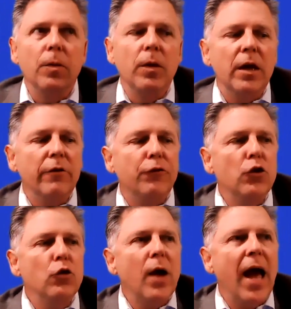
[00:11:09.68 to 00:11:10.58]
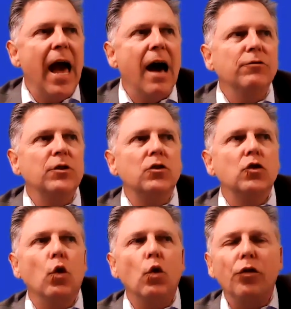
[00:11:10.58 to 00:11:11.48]
if you have
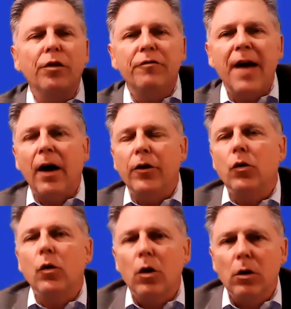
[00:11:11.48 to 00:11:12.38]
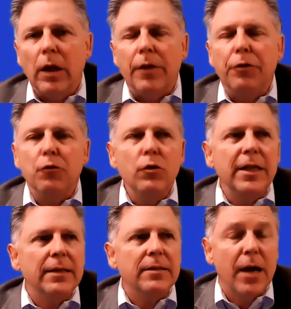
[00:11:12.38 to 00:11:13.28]
sold the value early through the
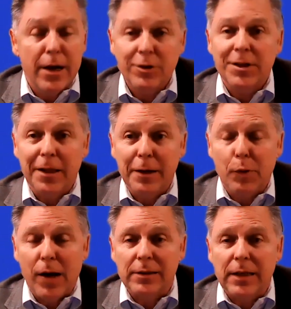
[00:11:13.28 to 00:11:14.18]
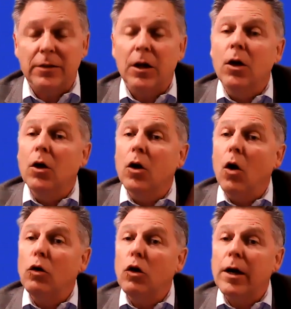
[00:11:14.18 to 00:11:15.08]
entire selling process, go
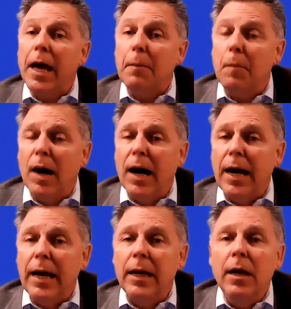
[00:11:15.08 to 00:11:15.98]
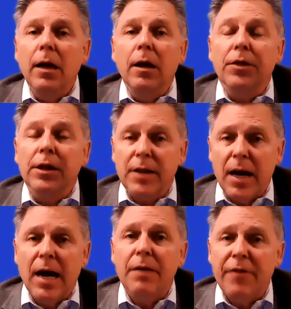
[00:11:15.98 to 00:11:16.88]
look at the
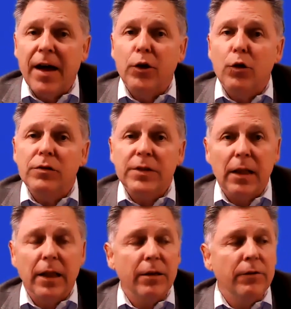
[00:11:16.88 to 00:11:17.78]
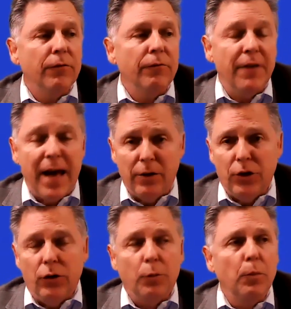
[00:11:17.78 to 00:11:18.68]
time value of selling
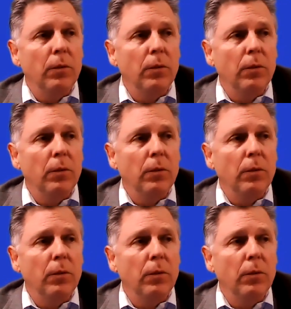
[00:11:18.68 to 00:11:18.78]
value